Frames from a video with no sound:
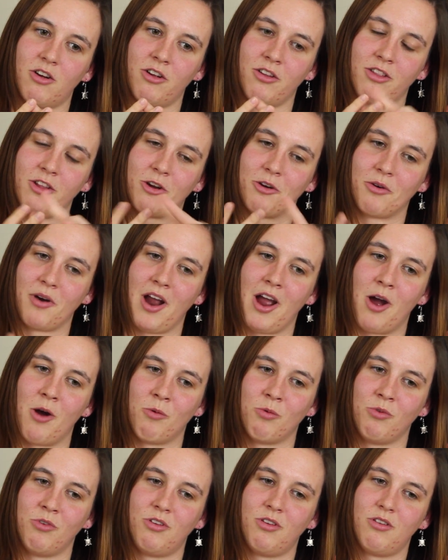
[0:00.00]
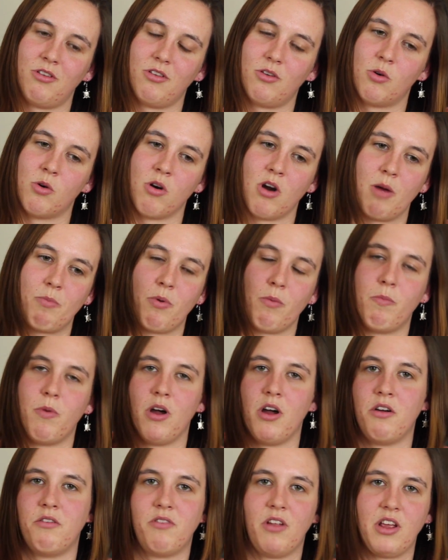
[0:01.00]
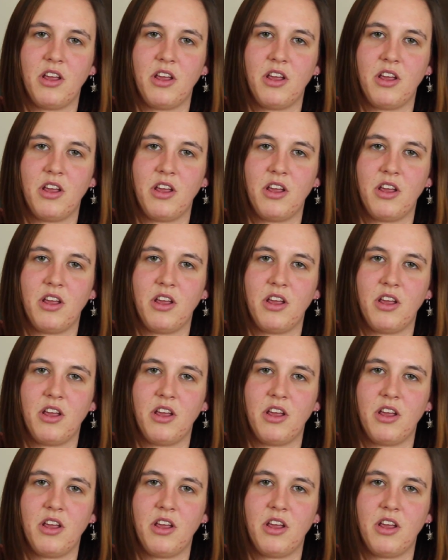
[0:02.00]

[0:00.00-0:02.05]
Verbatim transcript: on the ground or up above,